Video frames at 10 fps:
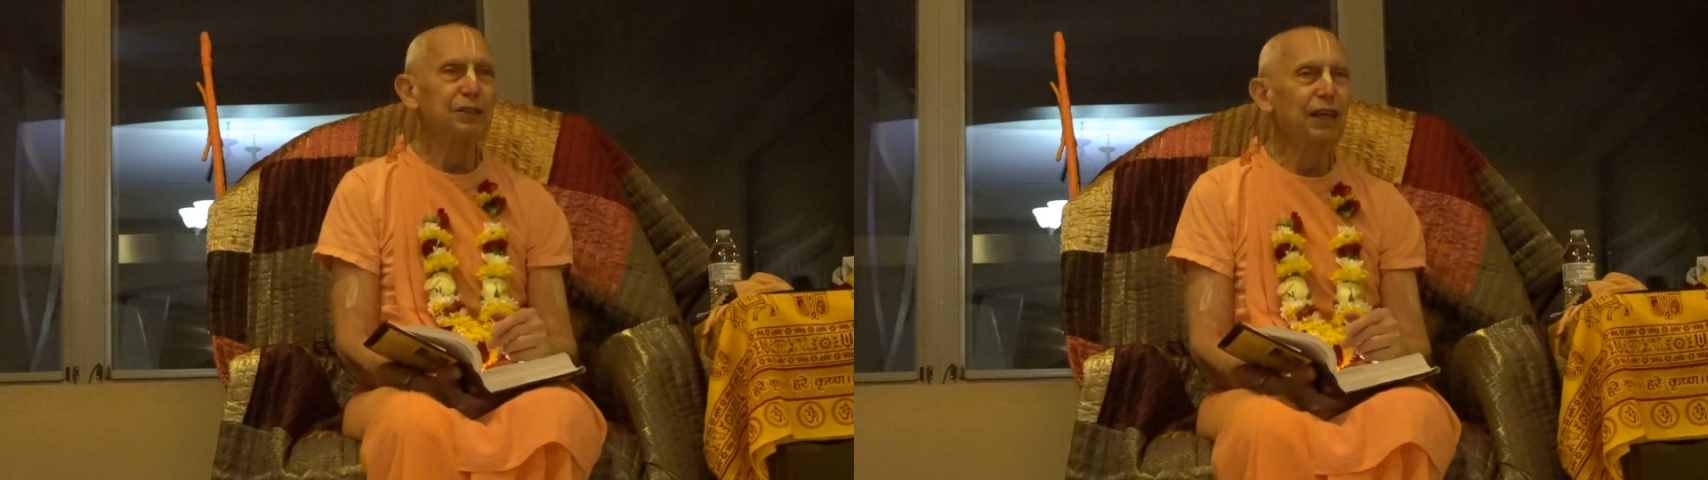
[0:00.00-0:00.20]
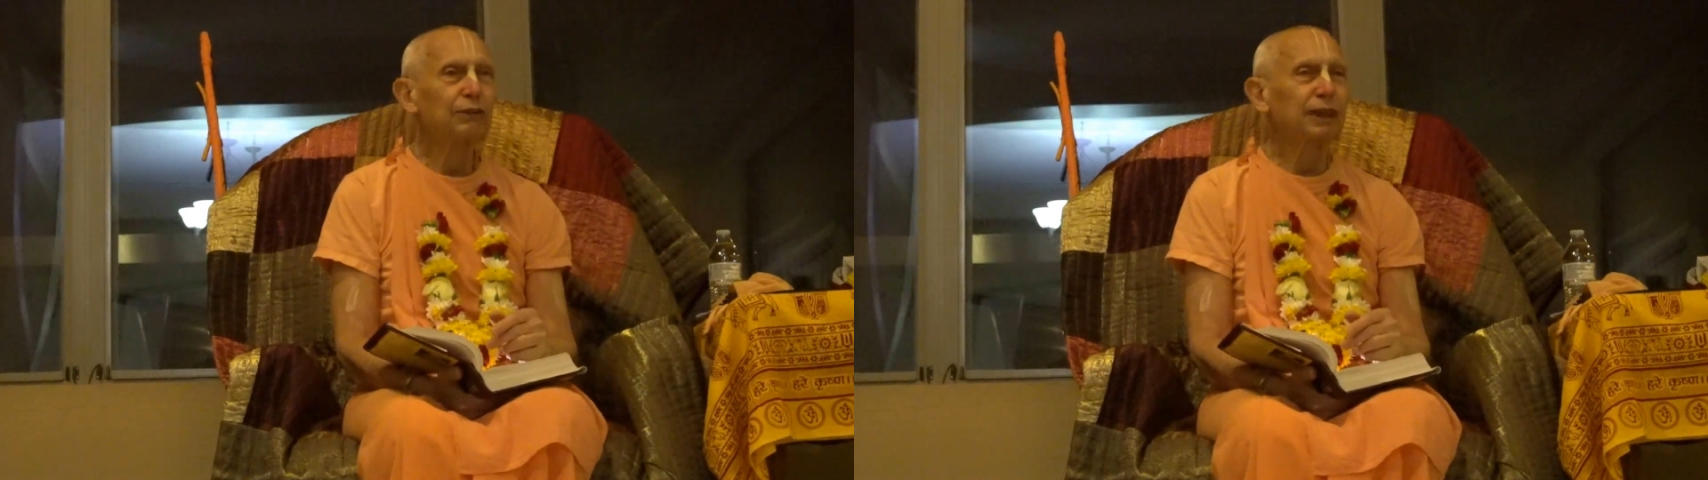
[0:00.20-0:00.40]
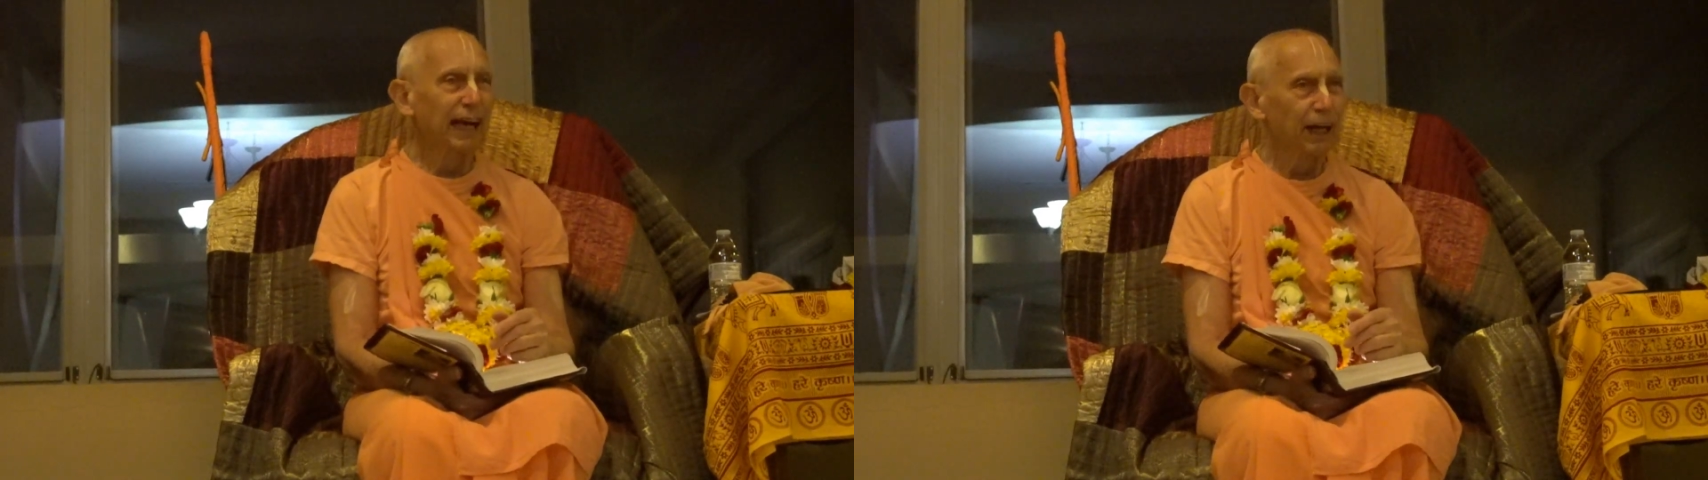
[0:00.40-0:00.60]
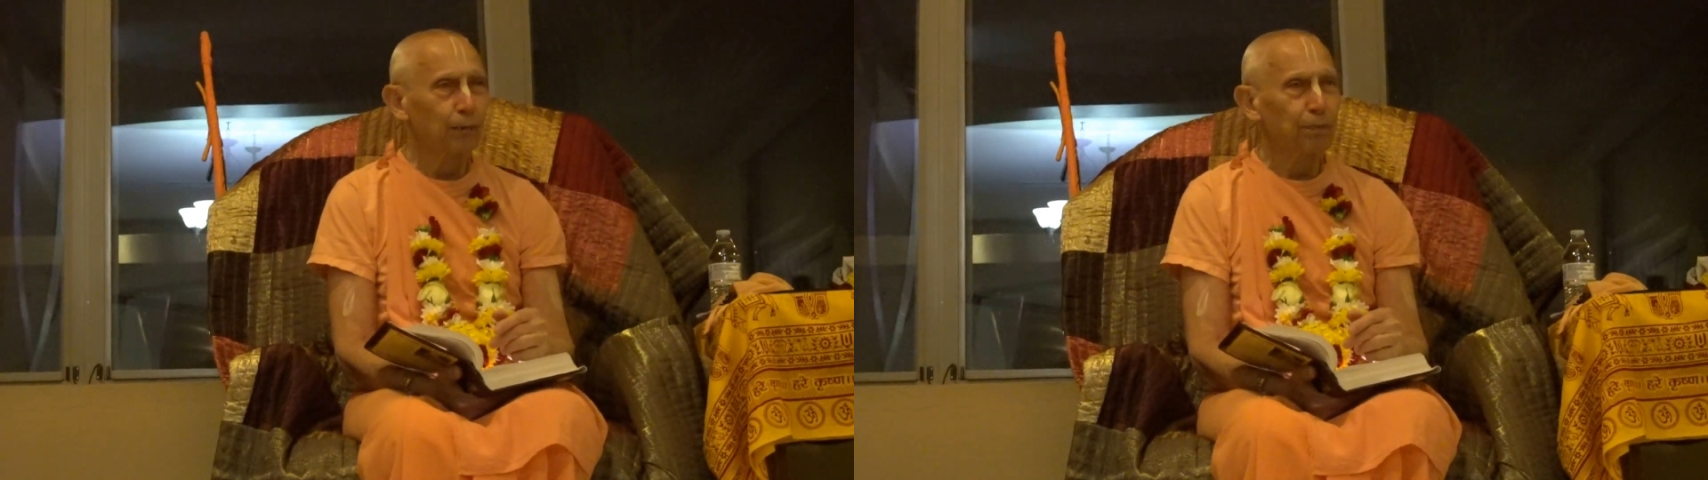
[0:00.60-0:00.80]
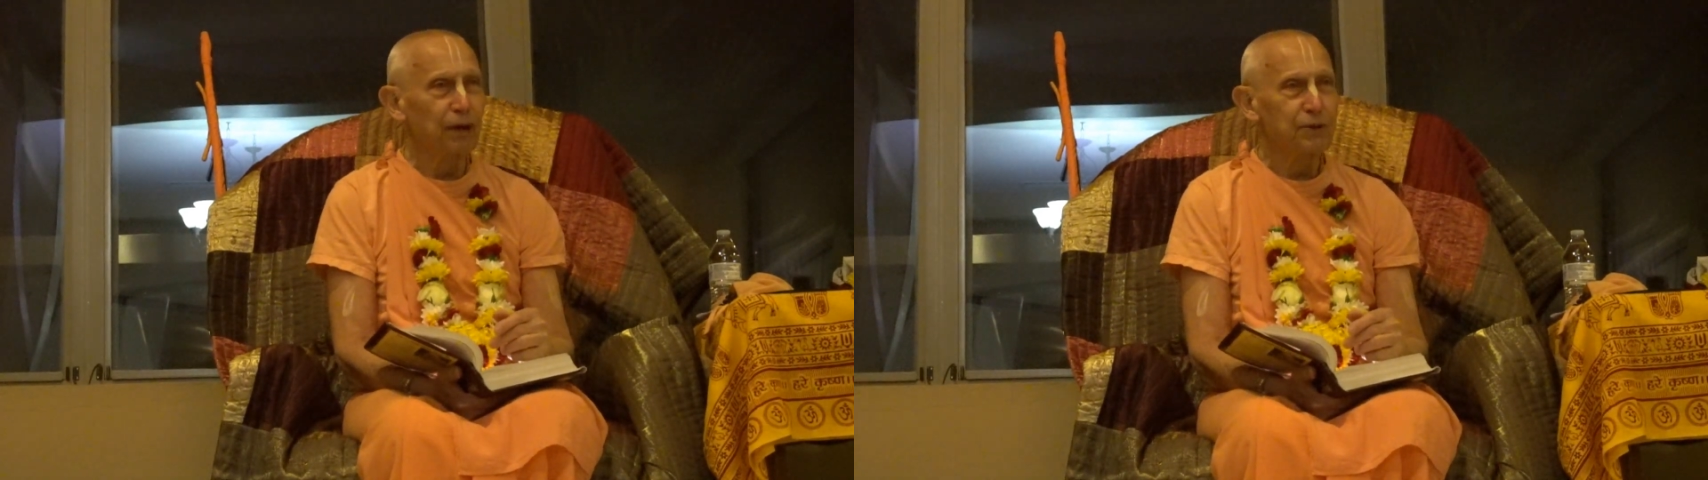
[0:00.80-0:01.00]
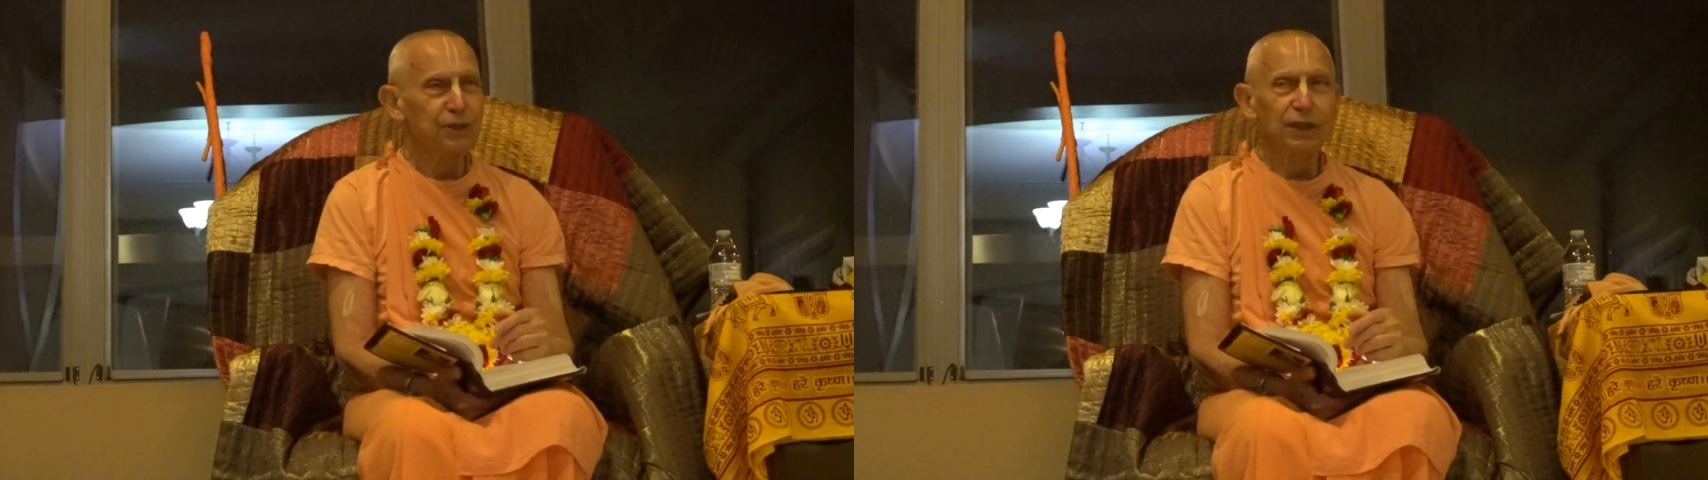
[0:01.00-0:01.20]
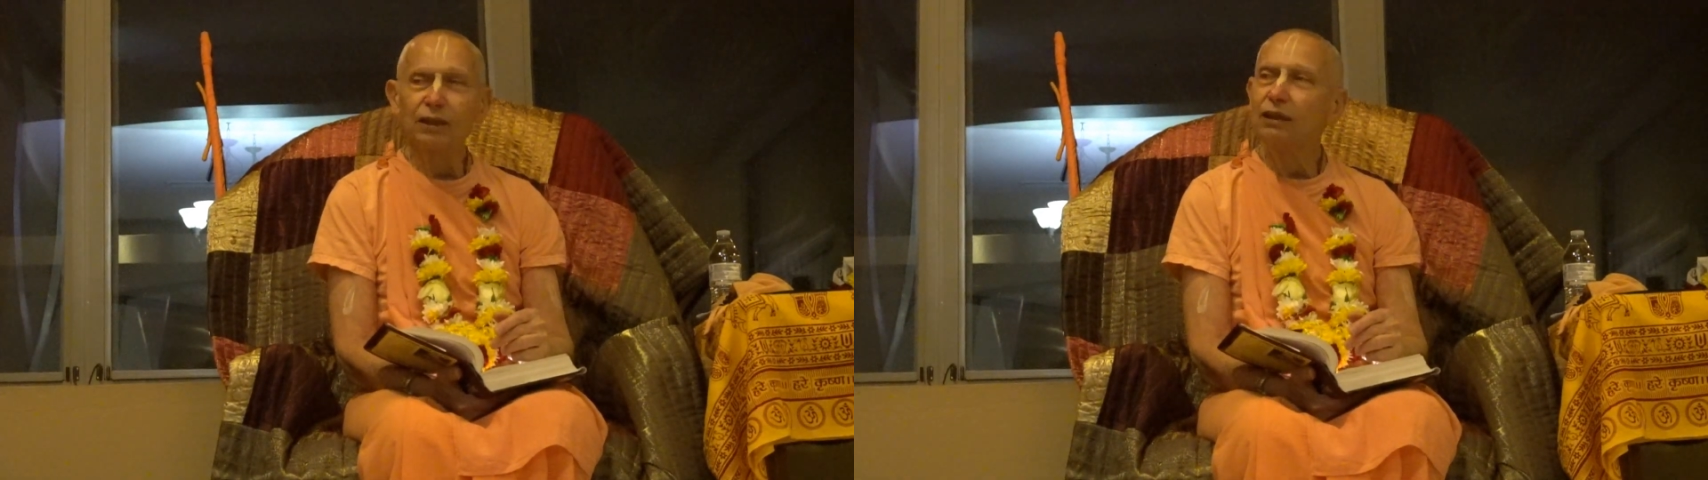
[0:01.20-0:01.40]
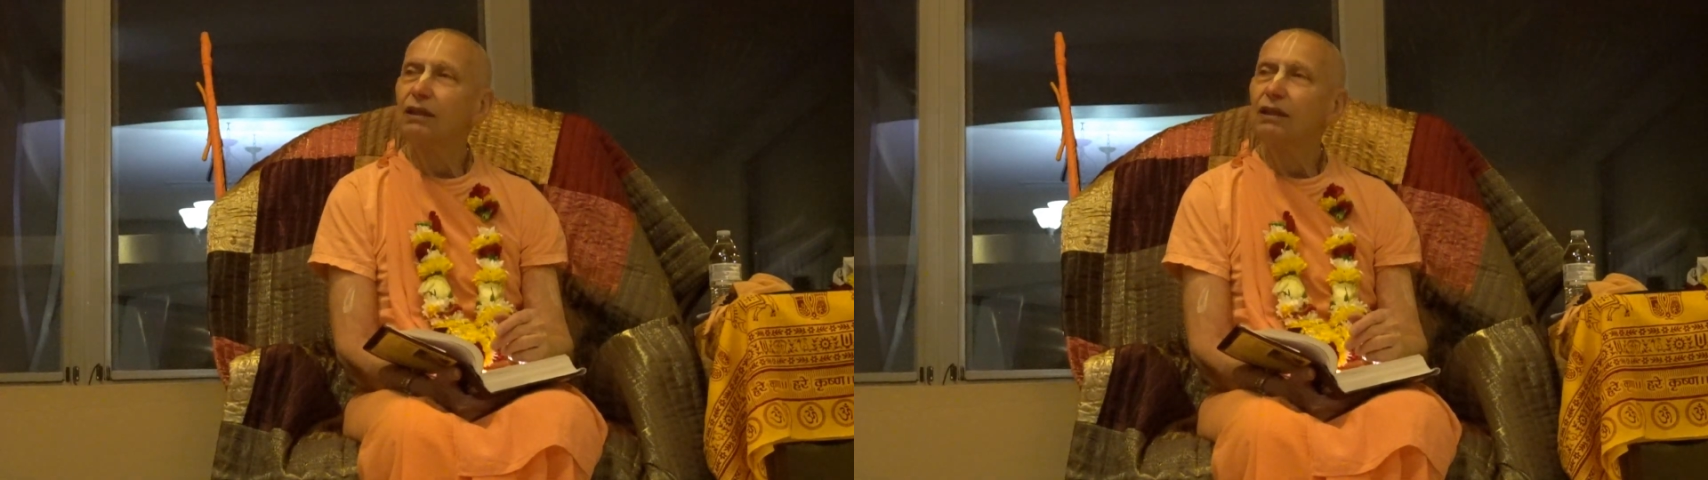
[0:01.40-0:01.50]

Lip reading: there to help us.